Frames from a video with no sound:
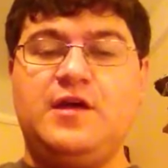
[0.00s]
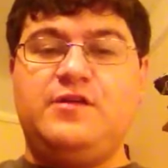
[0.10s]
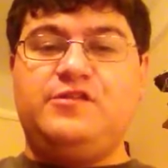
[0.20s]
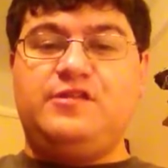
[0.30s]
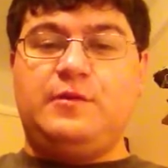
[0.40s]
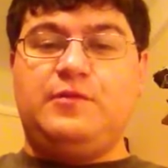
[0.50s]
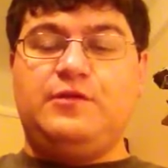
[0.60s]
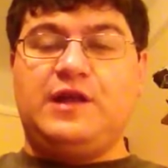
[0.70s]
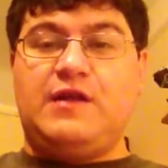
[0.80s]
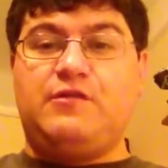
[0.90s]
GW
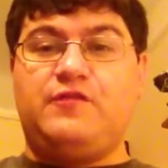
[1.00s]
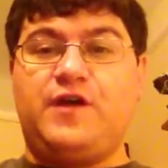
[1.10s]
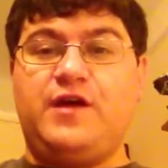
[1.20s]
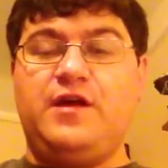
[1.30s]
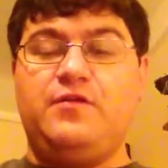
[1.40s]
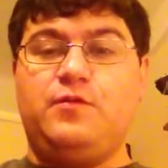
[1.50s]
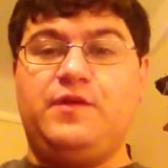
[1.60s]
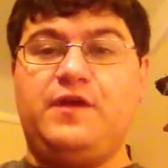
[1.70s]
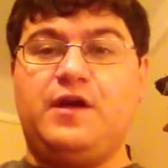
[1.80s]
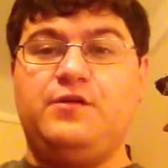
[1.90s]
clarify either when the
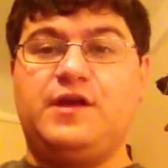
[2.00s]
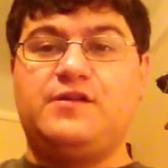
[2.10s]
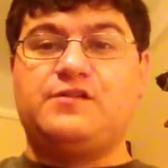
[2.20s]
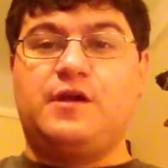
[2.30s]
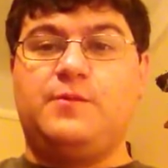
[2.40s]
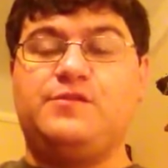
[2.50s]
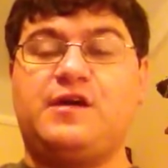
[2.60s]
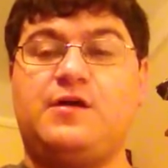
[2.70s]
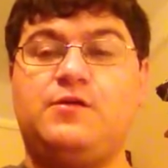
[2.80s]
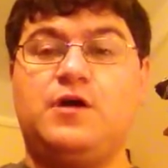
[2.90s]
codex comes
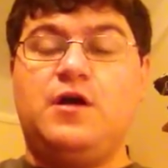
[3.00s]
out